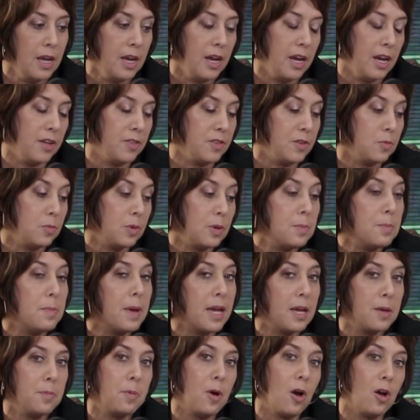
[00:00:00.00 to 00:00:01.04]
and then we
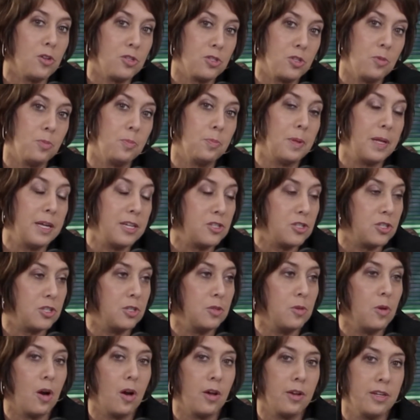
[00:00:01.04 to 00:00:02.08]
may also place
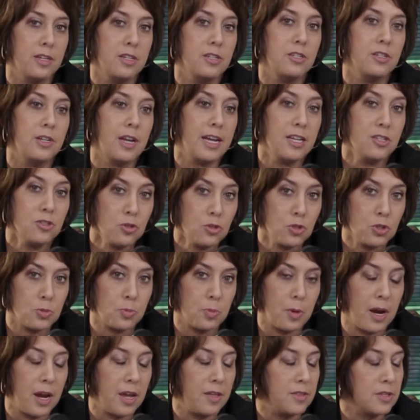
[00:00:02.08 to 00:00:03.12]
you on a nasal
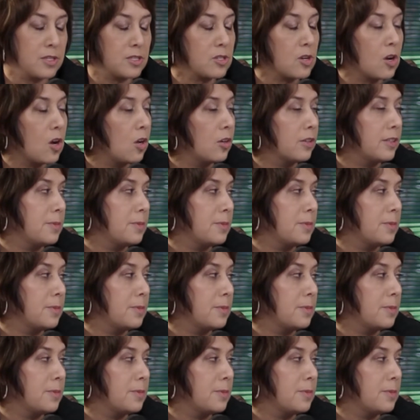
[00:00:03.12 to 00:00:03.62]
spray that's called